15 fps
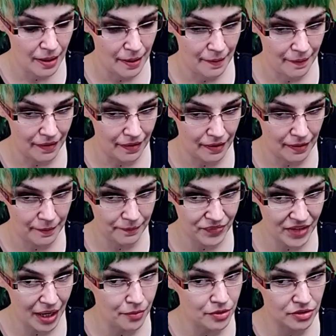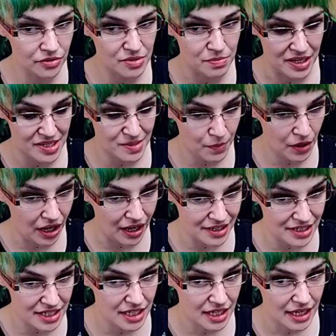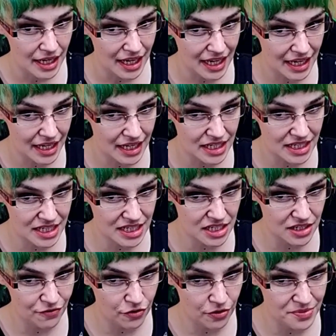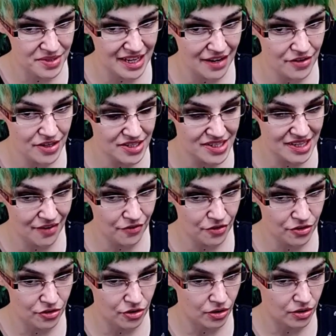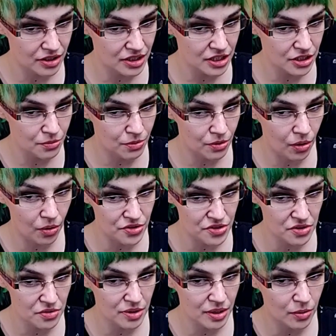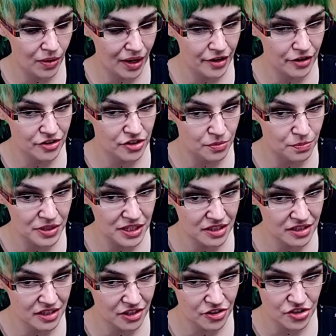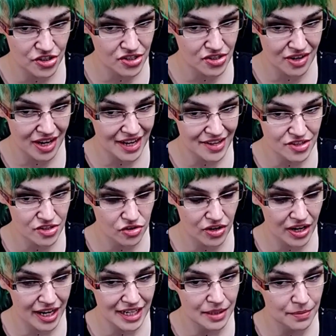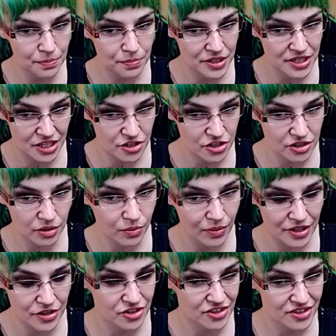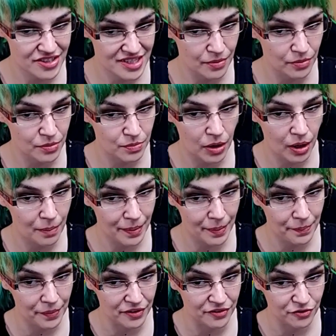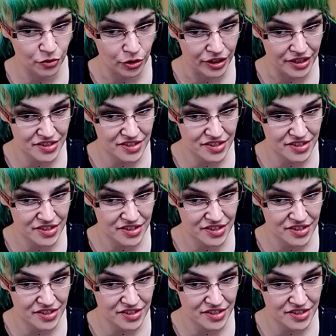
I would lose my spot. And from 7 to 7:30, you were also required to be there just to answer any potential questions that would pop up on voice.